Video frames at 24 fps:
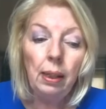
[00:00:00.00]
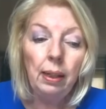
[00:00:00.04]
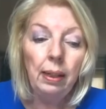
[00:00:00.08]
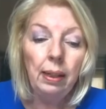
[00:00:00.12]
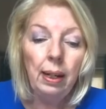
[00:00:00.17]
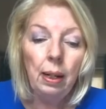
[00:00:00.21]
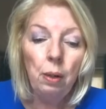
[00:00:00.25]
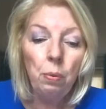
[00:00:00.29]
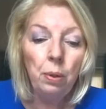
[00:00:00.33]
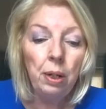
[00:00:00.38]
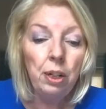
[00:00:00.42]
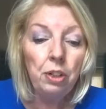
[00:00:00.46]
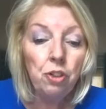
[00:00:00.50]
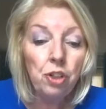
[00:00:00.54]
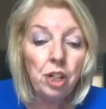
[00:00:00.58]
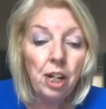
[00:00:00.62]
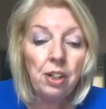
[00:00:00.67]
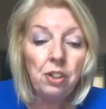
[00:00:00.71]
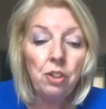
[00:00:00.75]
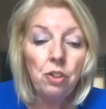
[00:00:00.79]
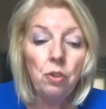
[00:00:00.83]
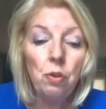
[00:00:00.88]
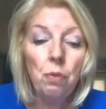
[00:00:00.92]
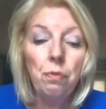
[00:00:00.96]
There were
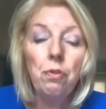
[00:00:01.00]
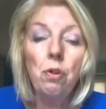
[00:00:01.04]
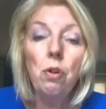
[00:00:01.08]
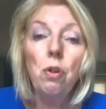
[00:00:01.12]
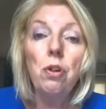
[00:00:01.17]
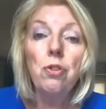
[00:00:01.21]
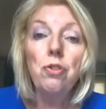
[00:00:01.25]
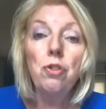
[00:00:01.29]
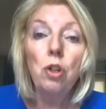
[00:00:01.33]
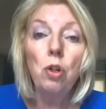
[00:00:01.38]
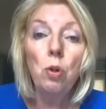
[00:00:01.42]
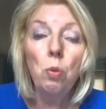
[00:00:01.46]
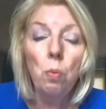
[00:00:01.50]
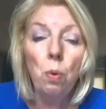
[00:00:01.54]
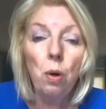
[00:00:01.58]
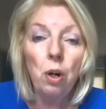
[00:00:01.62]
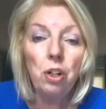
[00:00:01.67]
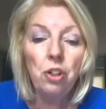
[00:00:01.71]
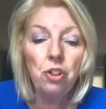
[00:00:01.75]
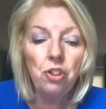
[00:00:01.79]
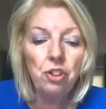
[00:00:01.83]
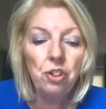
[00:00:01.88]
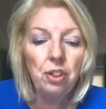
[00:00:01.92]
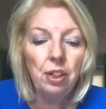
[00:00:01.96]
judges, of course, who
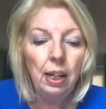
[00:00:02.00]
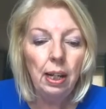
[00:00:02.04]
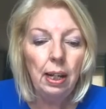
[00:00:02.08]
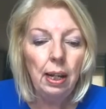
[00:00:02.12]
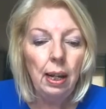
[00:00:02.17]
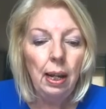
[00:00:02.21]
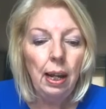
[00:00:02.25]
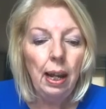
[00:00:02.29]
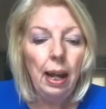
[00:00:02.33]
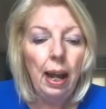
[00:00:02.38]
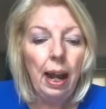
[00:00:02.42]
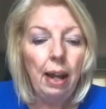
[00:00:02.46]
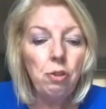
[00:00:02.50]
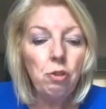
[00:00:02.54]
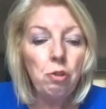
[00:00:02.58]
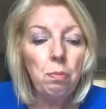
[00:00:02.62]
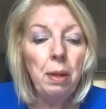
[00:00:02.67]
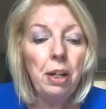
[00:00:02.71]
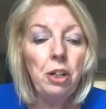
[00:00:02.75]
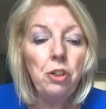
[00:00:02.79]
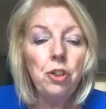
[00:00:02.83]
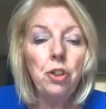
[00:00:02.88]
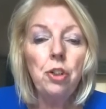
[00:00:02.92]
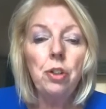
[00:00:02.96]
watched and to
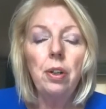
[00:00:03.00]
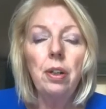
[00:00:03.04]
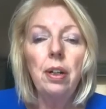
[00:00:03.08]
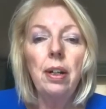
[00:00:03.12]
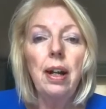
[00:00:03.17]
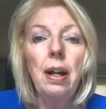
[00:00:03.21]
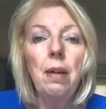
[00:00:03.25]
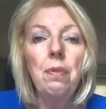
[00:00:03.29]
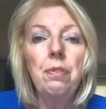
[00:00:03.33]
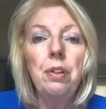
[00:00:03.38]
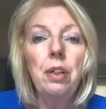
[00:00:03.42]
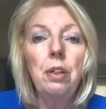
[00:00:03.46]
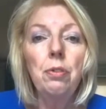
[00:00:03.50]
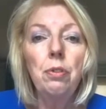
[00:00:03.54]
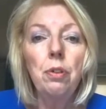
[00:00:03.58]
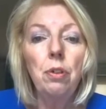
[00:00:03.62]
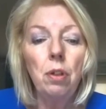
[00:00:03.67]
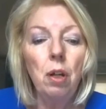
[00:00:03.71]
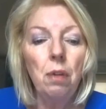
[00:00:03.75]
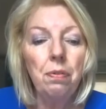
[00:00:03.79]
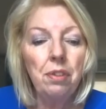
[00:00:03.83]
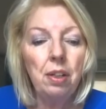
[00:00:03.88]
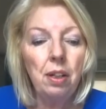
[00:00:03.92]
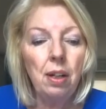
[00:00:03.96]
make sure that every
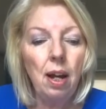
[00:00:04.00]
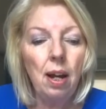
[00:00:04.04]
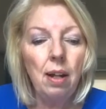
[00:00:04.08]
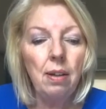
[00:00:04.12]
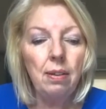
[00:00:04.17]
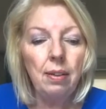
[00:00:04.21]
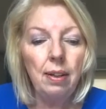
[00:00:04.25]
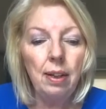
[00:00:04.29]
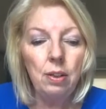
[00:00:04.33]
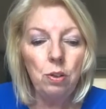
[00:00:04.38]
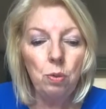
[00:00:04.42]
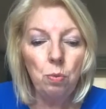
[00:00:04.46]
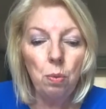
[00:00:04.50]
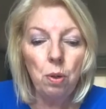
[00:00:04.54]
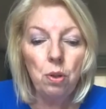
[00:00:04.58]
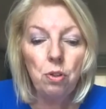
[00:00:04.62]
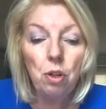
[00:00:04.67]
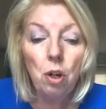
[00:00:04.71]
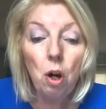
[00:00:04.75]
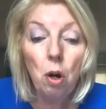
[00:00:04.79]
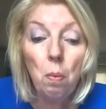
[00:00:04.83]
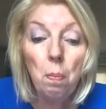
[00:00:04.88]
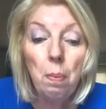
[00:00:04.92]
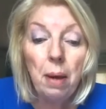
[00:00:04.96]
rule of the contest
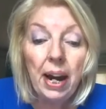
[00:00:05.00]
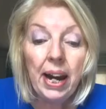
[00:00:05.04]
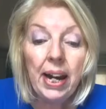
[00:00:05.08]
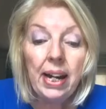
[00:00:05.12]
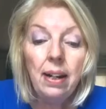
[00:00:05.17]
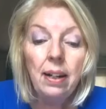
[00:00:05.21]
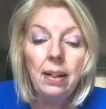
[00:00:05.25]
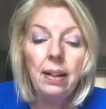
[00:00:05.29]
was obeyed.